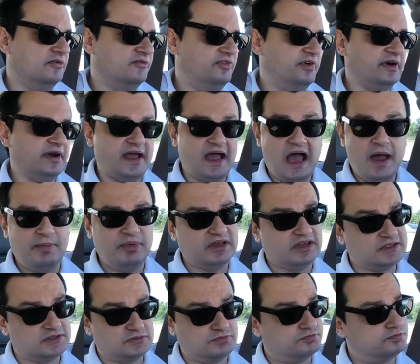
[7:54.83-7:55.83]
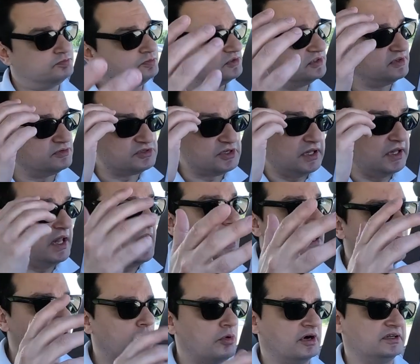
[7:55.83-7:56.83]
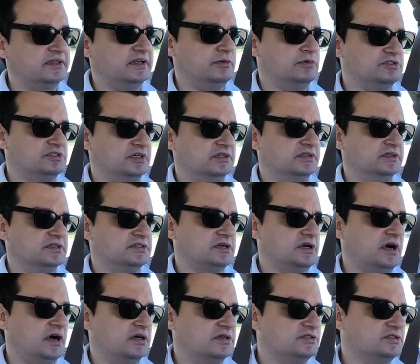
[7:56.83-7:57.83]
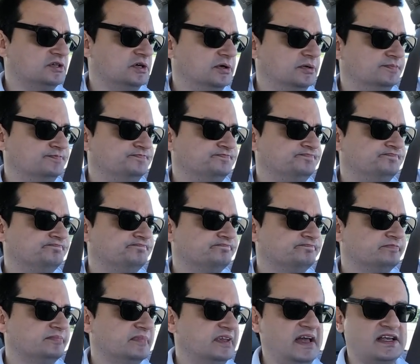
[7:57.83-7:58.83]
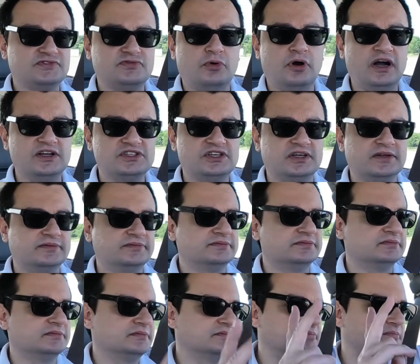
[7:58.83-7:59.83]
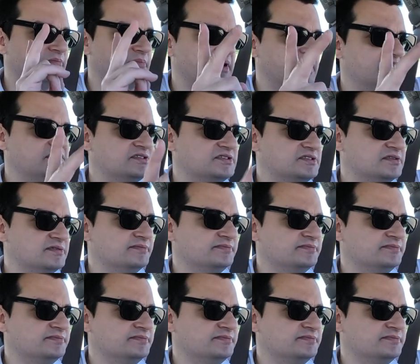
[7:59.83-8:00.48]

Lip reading: very happy, because there was a lot of work that was done to this car. So thanks for watching. Peace.